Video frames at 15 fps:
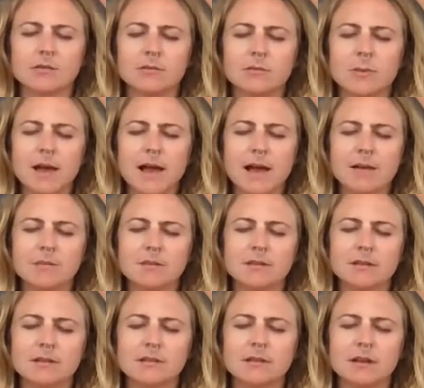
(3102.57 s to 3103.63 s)
perhaps
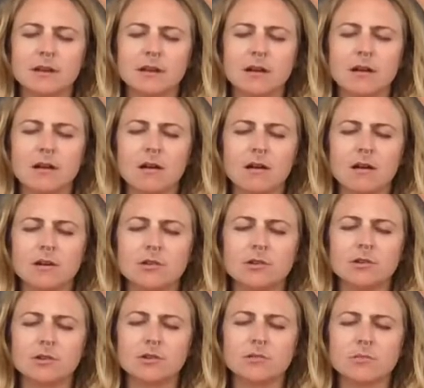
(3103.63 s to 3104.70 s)
it's a
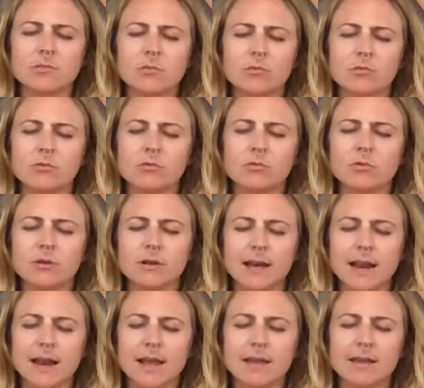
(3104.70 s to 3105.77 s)
large, broad
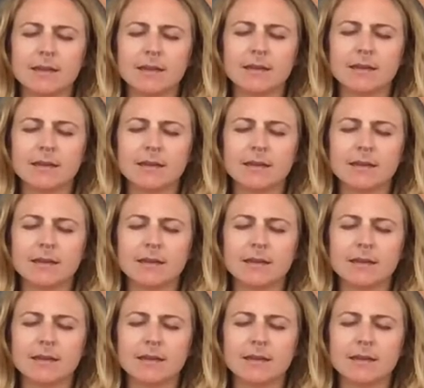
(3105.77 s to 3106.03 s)
lake,